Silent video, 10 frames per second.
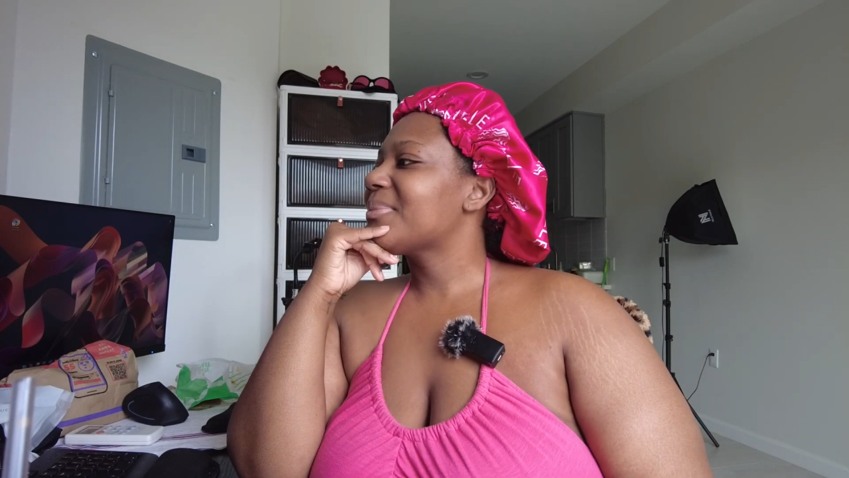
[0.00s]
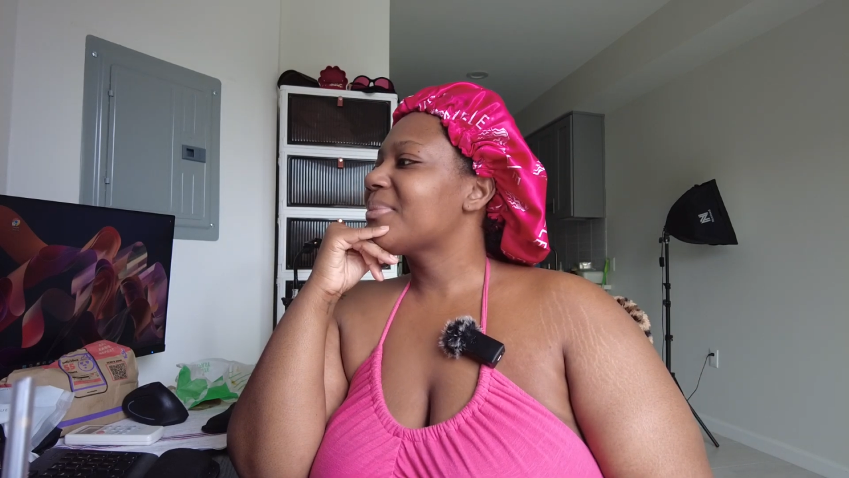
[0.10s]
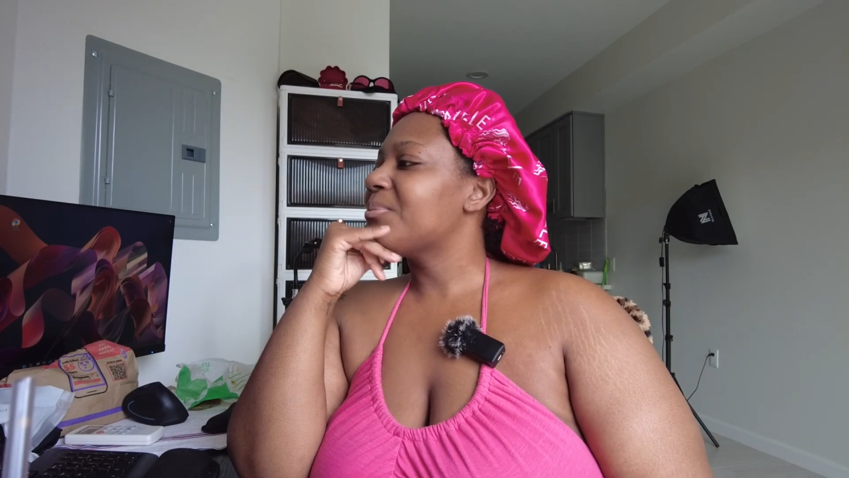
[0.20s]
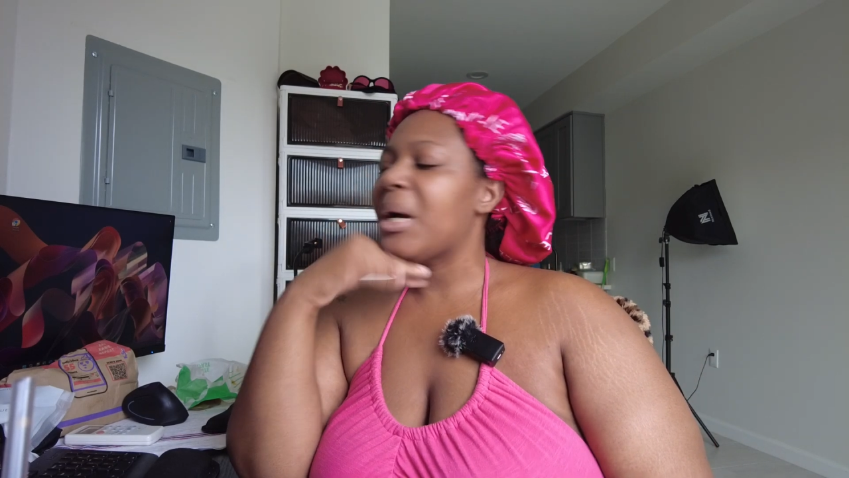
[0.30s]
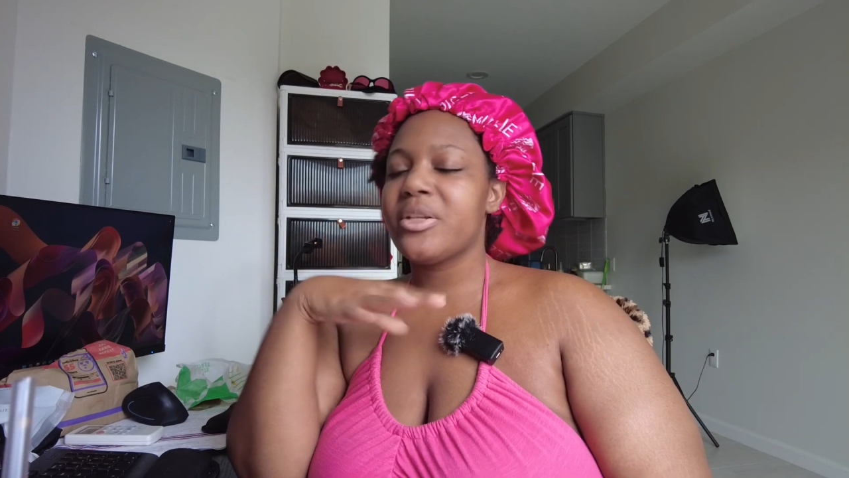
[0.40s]

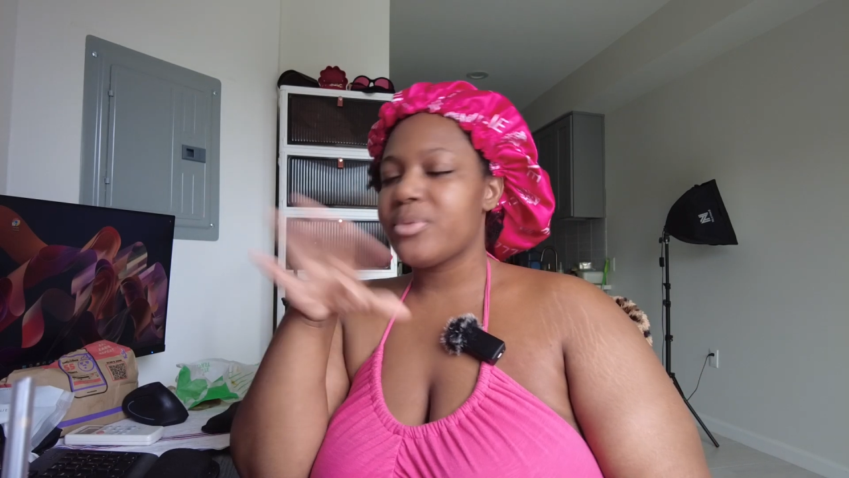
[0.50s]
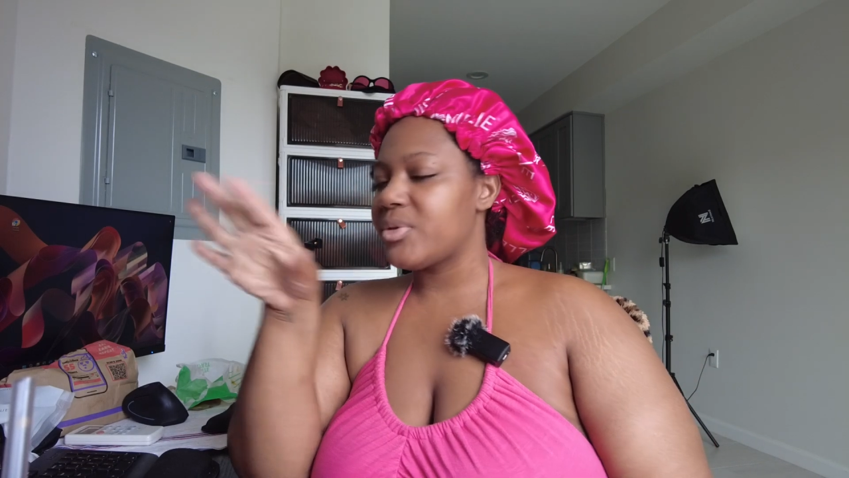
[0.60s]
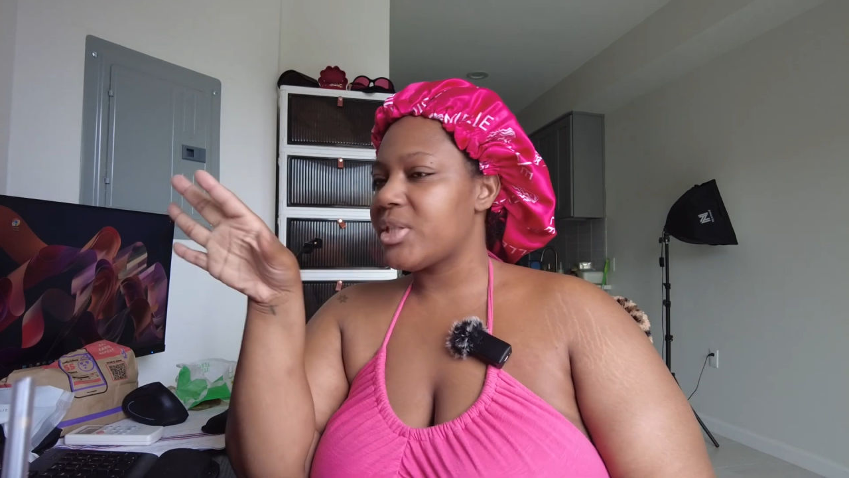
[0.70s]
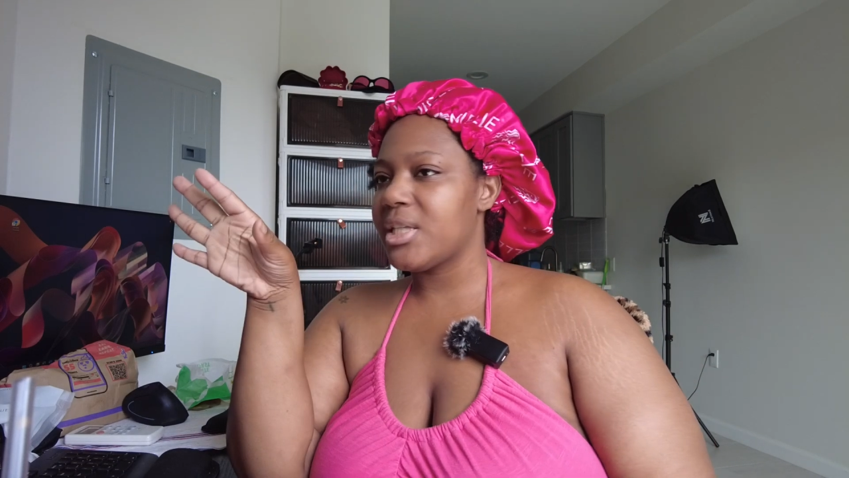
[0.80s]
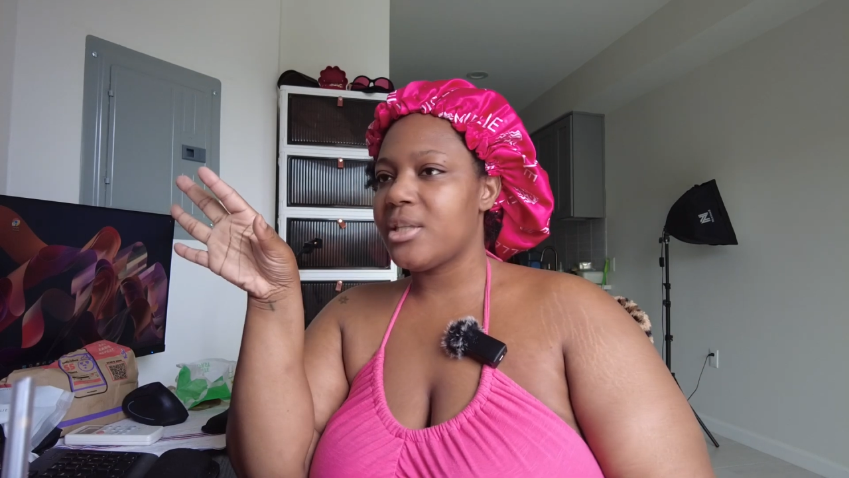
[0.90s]
Might as
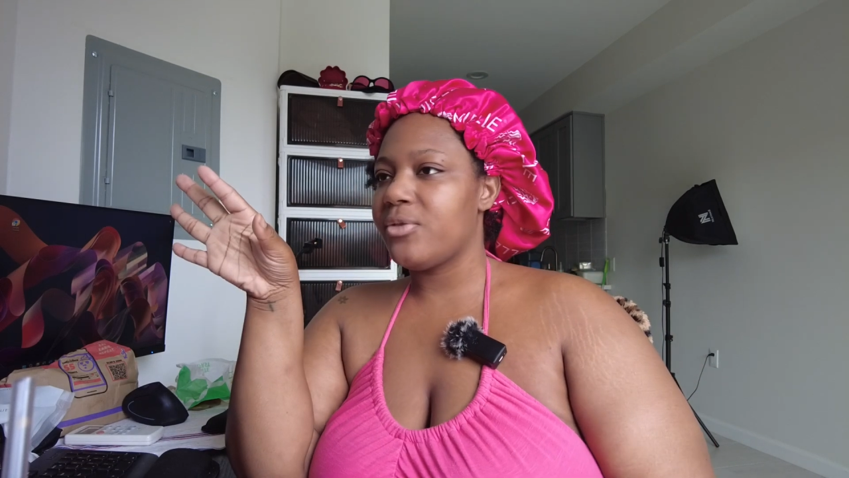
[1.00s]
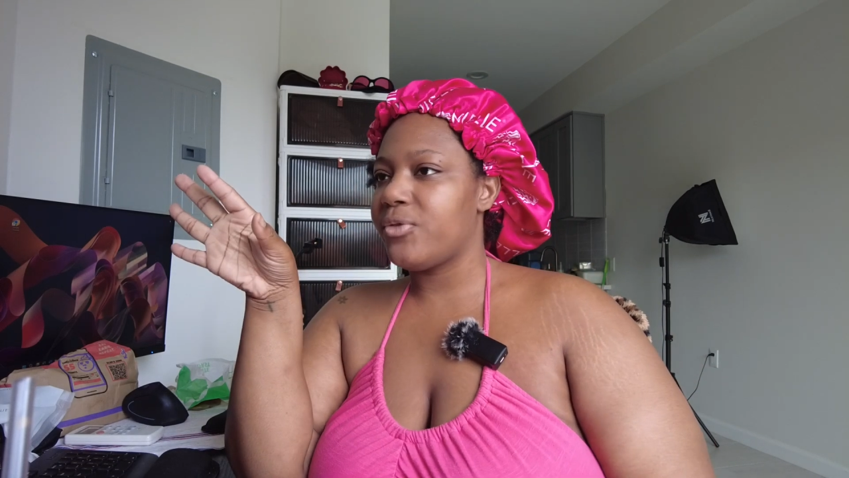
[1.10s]
well just get the